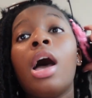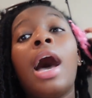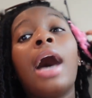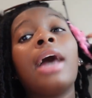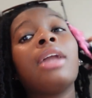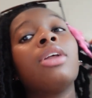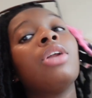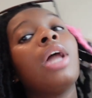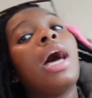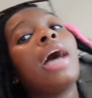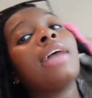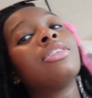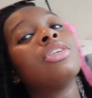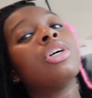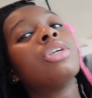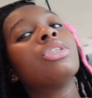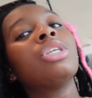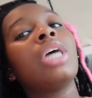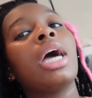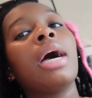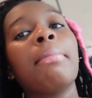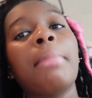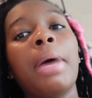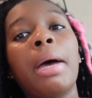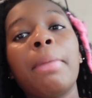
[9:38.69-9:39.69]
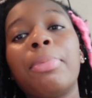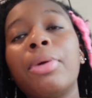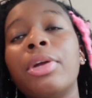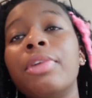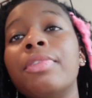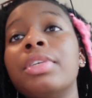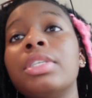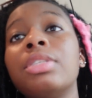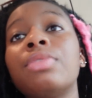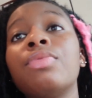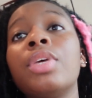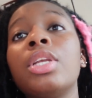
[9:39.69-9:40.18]
I told y'all in my
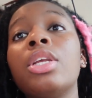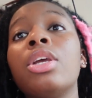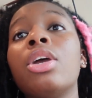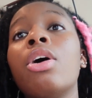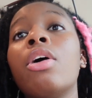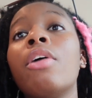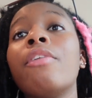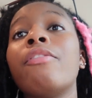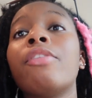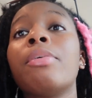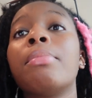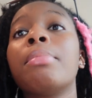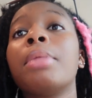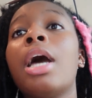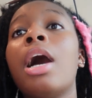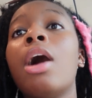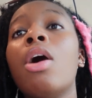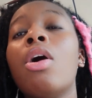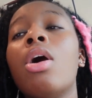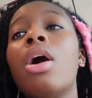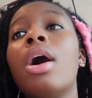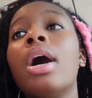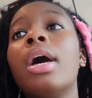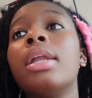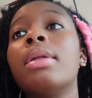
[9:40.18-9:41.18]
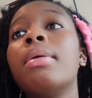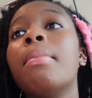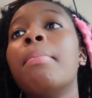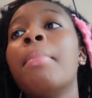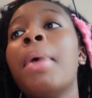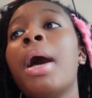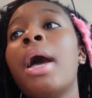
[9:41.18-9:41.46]
previous video, from now on,